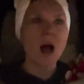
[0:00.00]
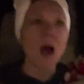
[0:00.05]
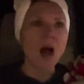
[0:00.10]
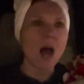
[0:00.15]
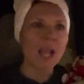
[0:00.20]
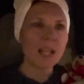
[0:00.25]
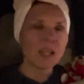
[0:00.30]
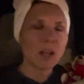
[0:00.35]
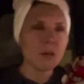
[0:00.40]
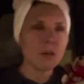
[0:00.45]

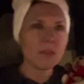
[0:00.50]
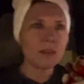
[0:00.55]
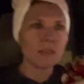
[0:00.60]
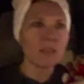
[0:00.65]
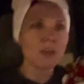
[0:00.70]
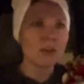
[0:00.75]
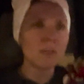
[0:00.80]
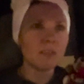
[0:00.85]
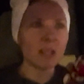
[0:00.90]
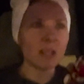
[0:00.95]
I know that
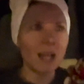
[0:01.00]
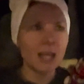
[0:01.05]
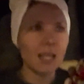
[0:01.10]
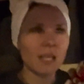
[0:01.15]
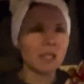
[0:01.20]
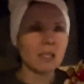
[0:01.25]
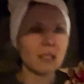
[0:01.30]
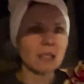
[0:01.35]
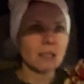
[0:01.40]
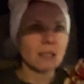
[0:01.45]
there's
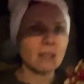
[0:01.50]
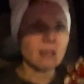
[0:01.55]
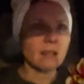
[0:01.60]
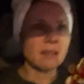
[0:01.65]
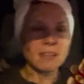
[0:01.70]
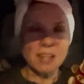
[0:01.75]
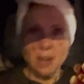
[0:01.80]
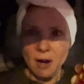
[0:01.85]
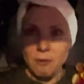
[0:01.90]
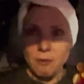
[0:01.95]
like
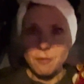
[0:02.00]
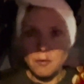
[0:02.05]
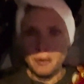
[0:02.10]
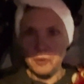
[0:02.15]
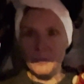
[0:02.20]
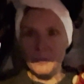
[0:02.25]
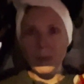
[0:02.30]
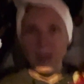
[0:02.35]
the Air Force